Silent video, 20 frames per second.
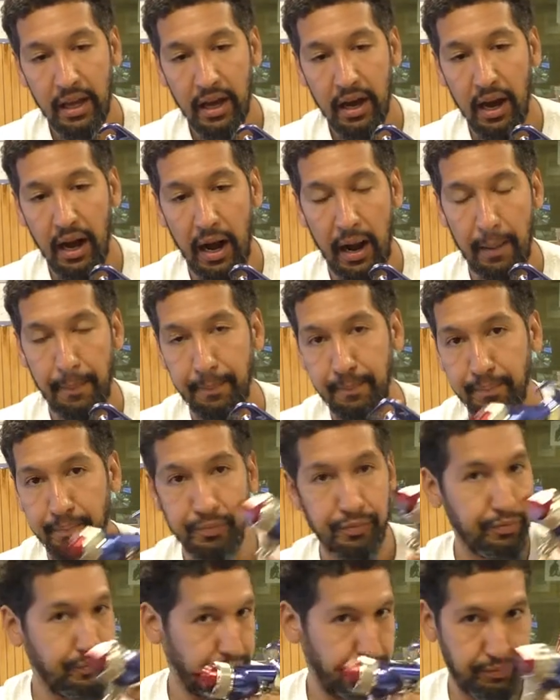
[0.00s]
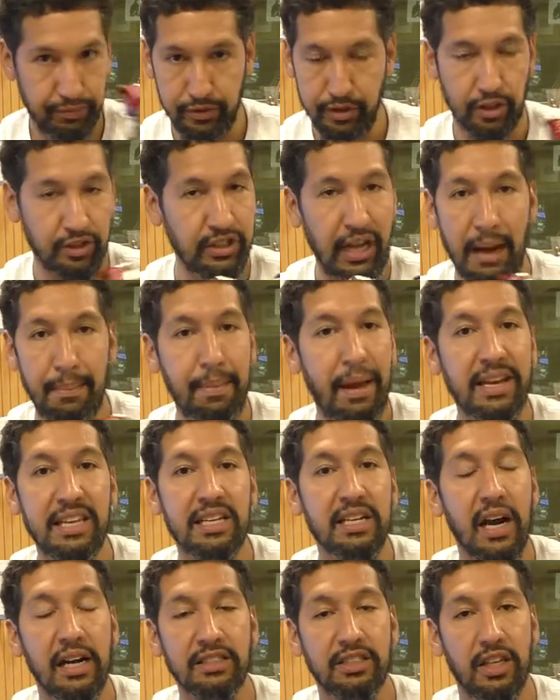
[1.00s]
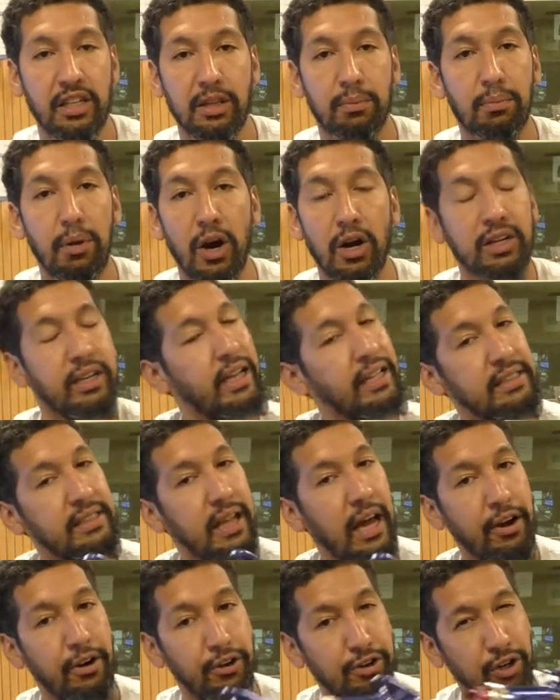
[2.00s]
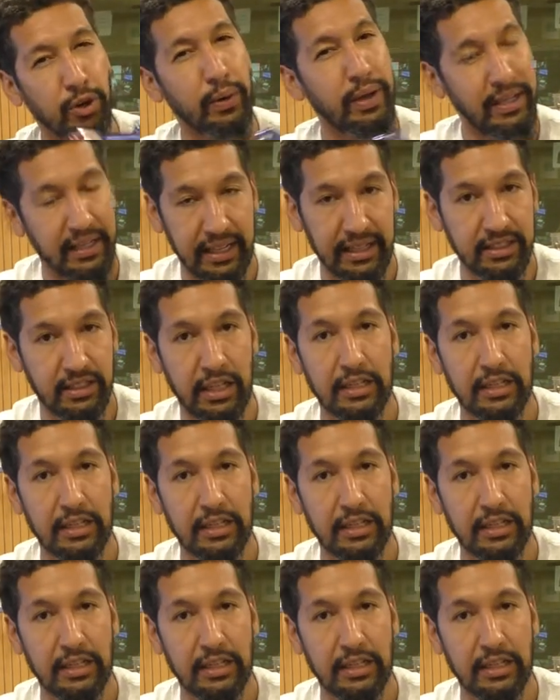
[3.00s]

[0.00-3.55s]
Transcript: Um, there's not many guns on the market that are doing this.